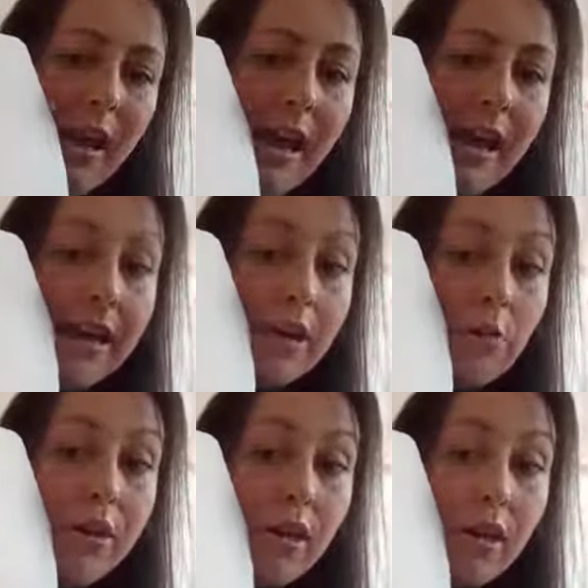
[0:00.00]

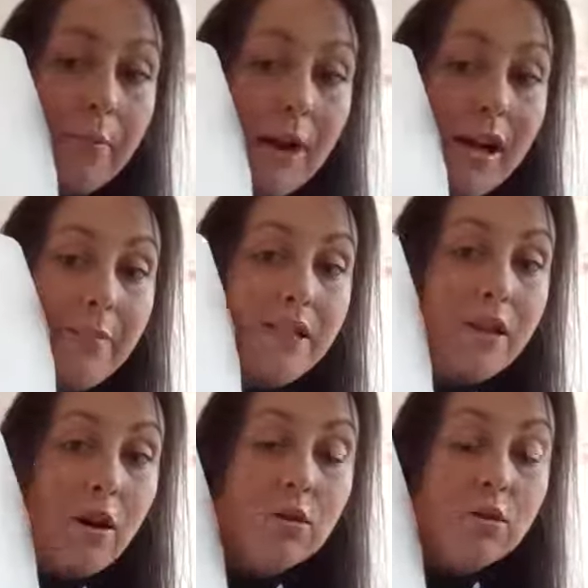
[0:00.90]
playing with her
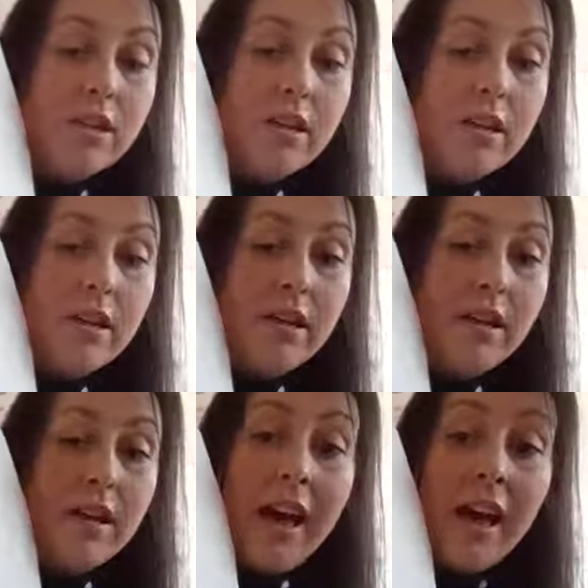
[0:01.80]
paper dolls.
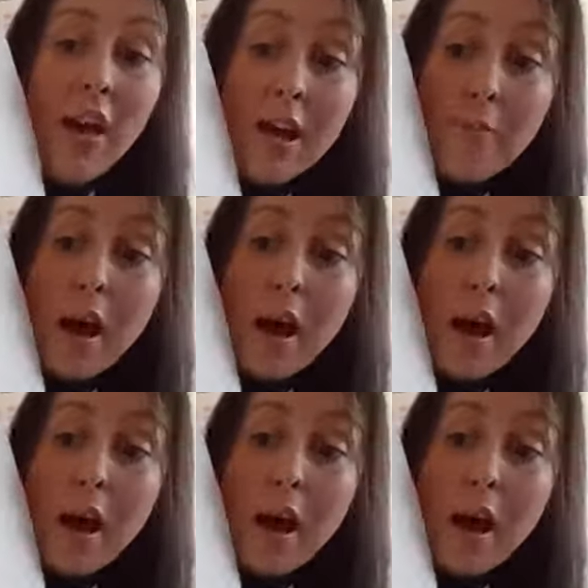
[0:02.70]
And